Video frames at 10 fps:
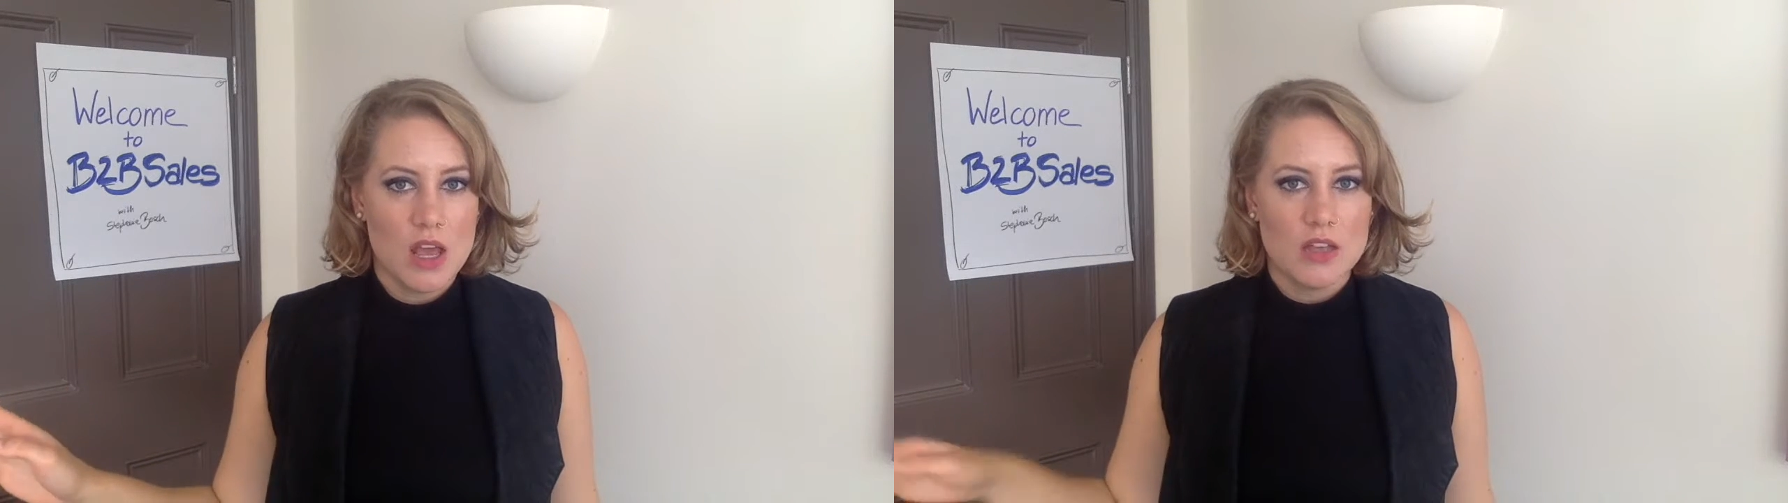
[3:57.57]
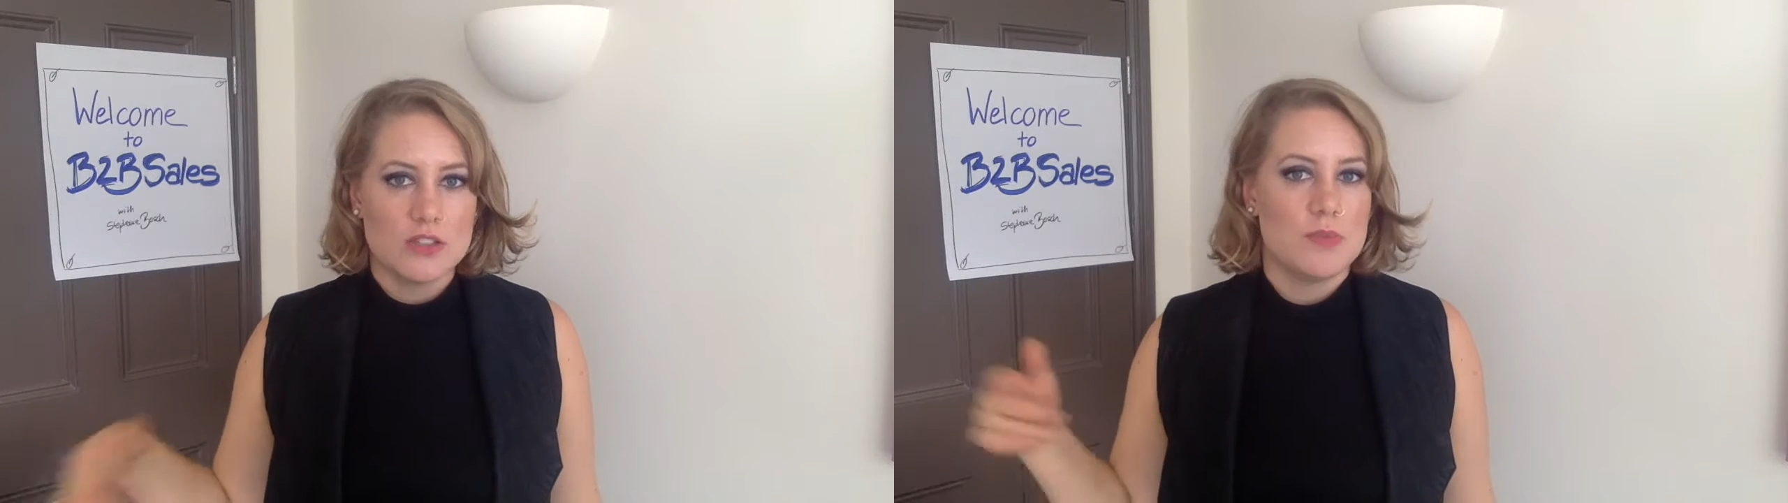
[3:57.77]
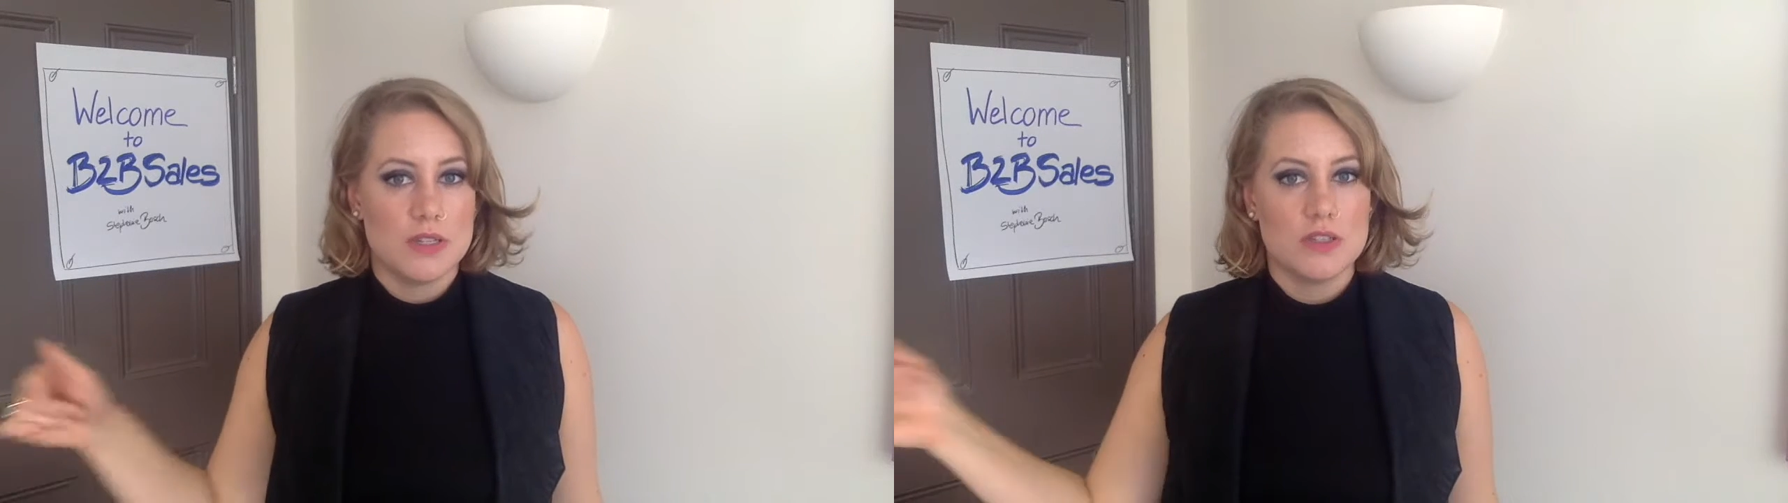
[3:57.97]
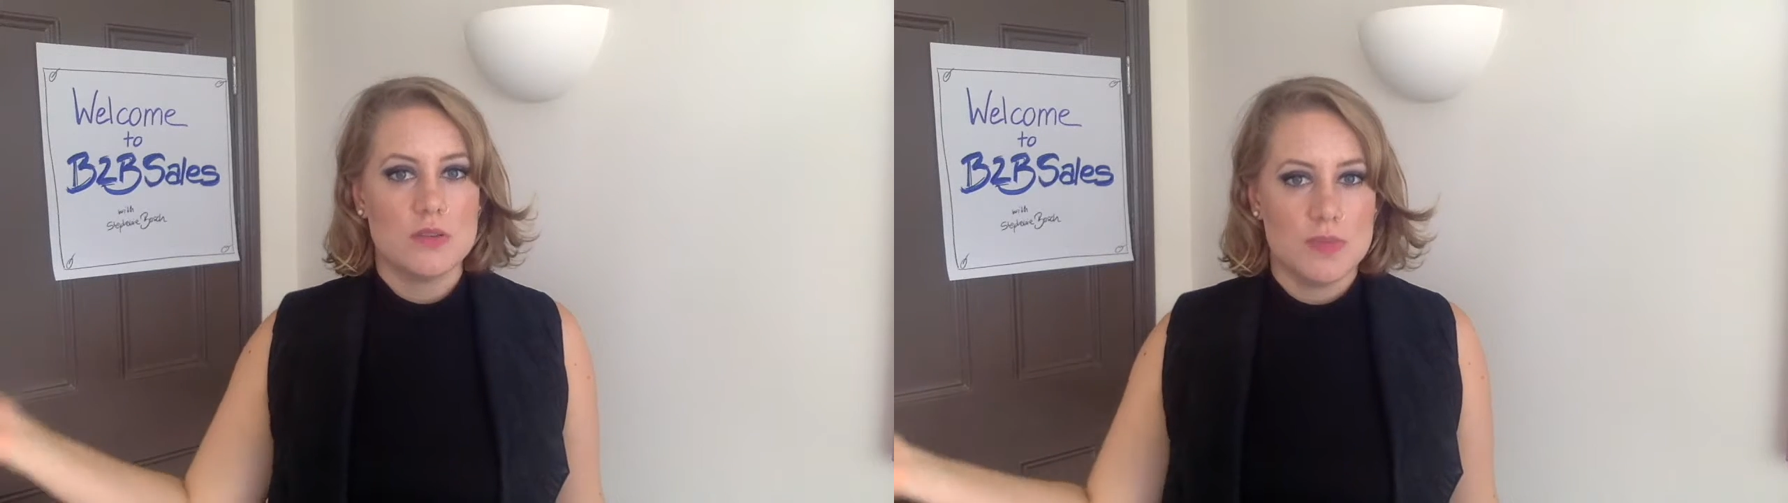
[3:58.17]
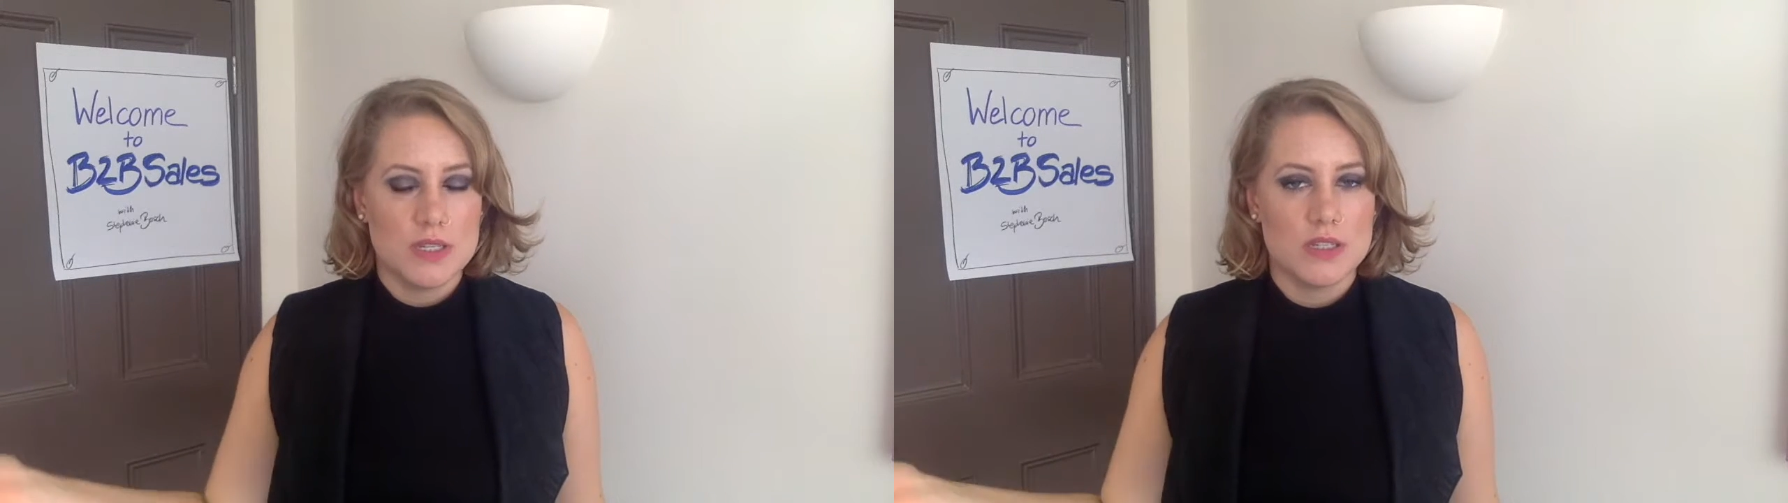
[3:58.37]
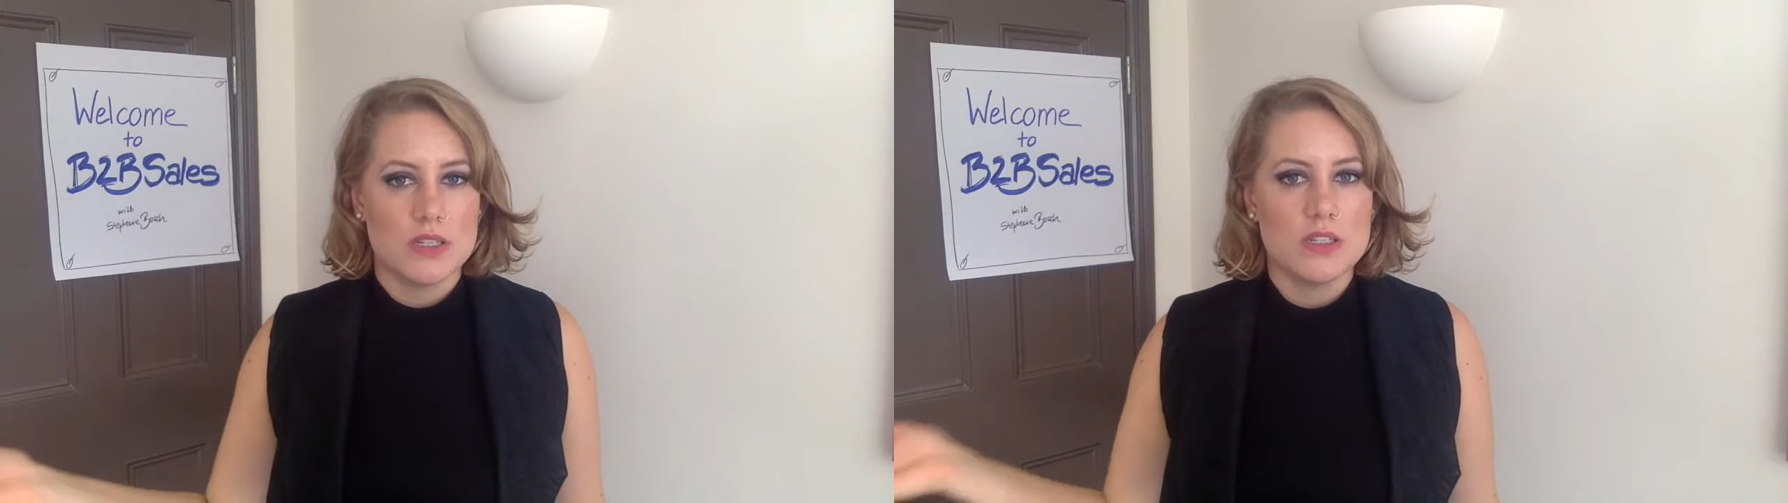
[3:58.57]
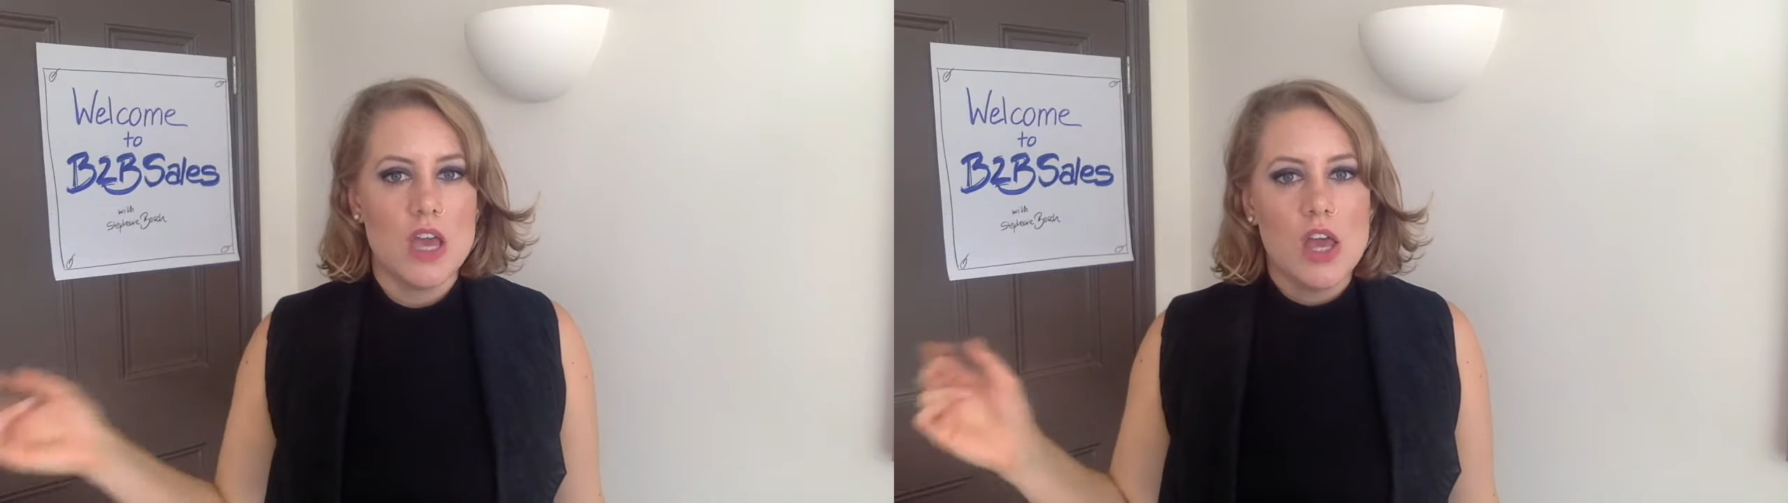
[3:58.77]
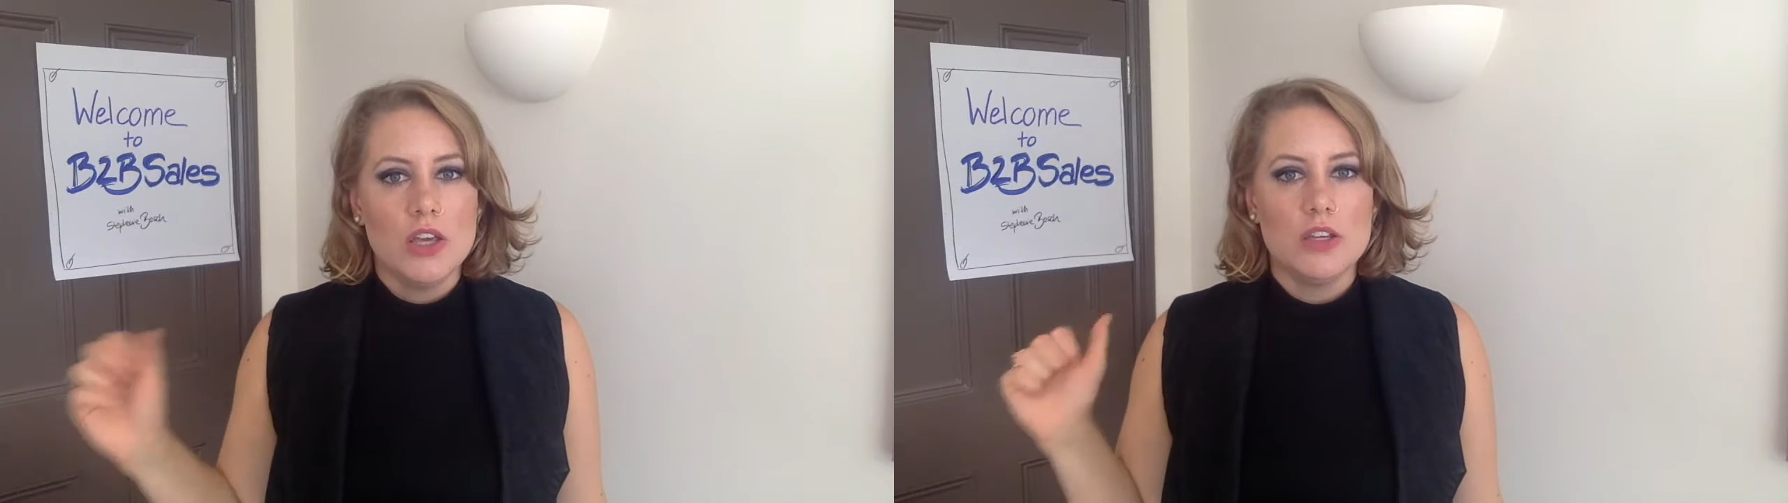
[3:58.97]
so business to business,
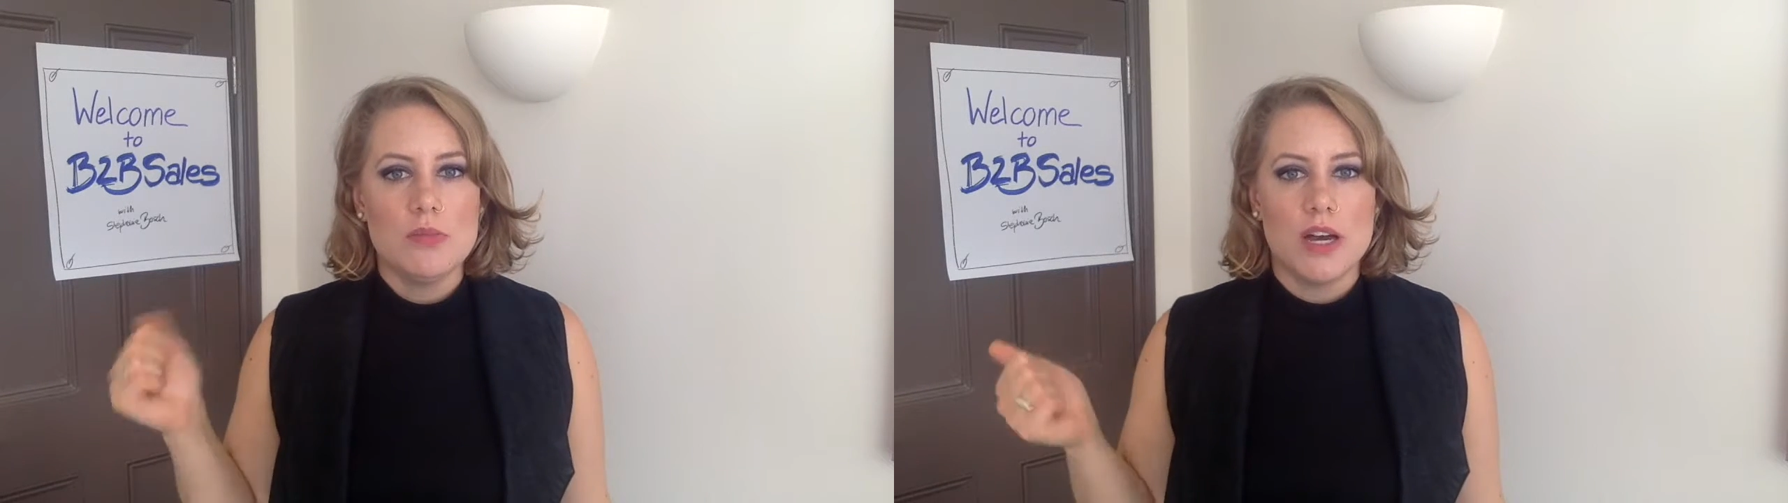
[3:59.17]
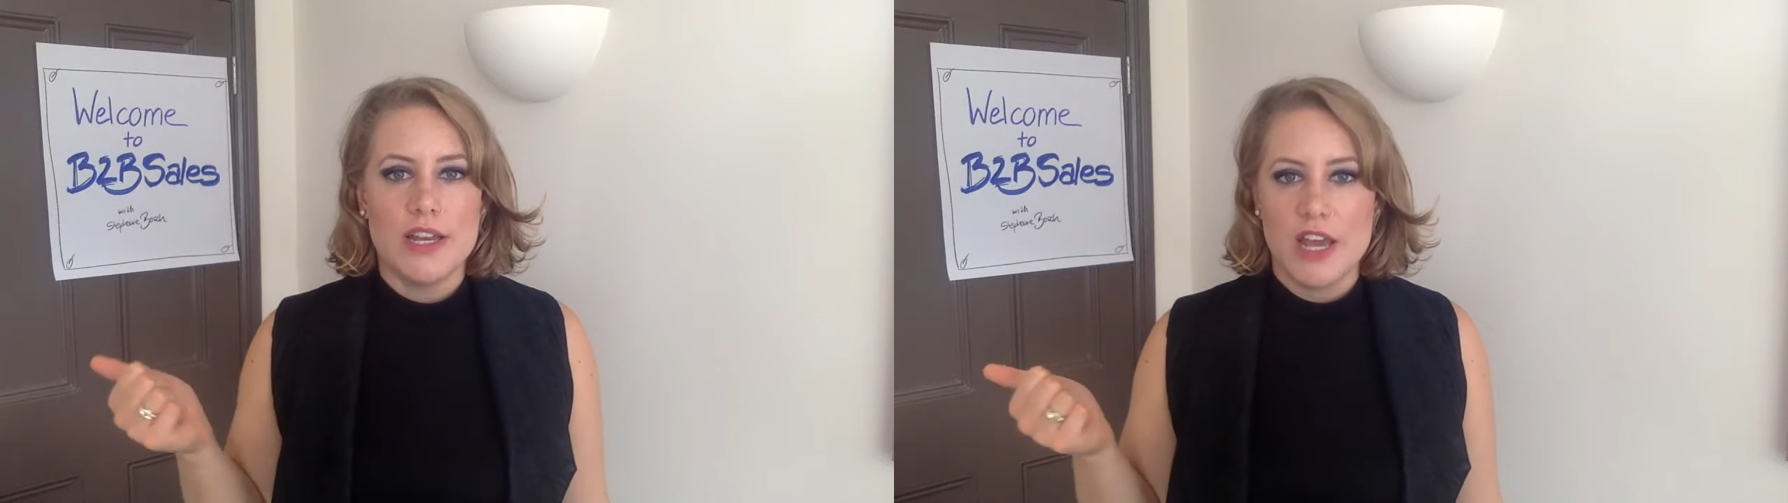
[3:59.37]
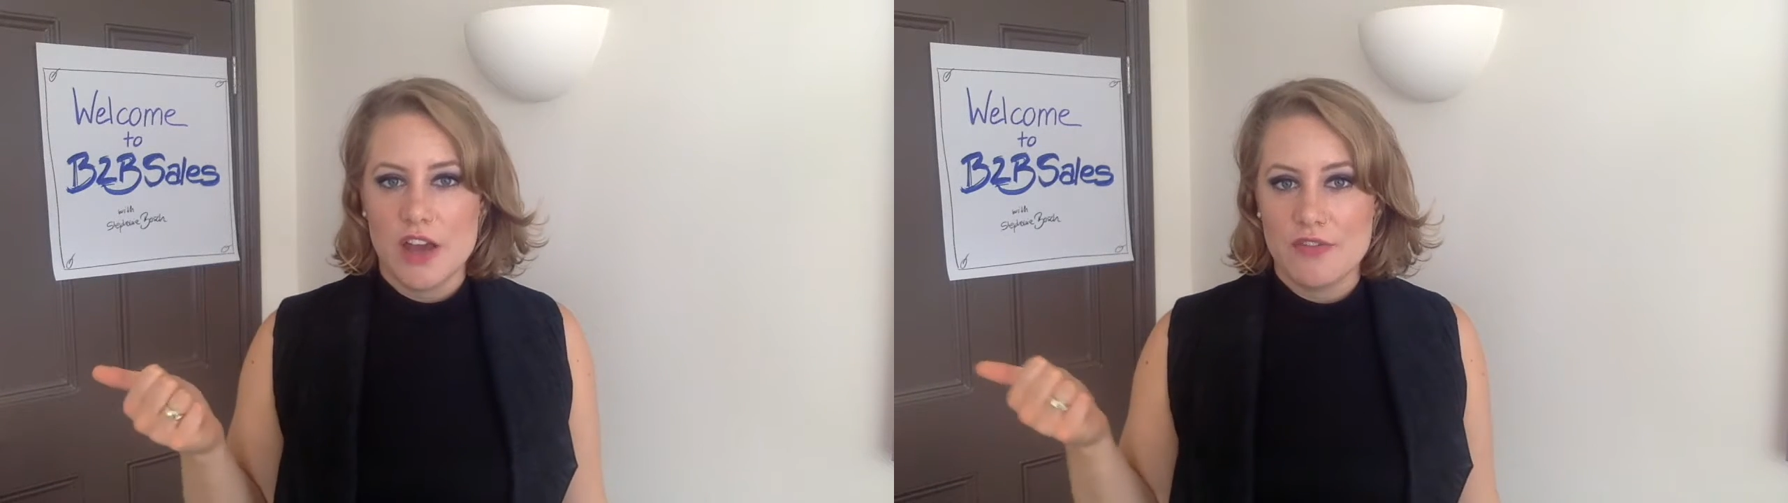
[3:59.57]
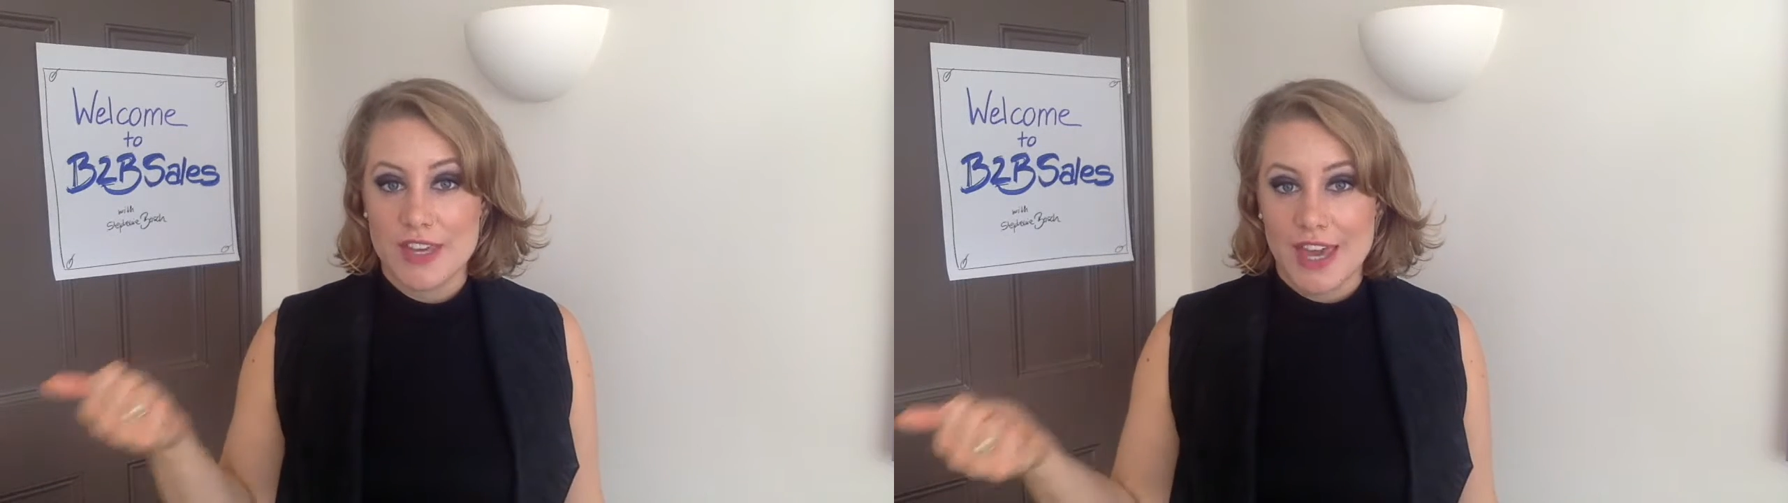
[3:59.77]
you might have a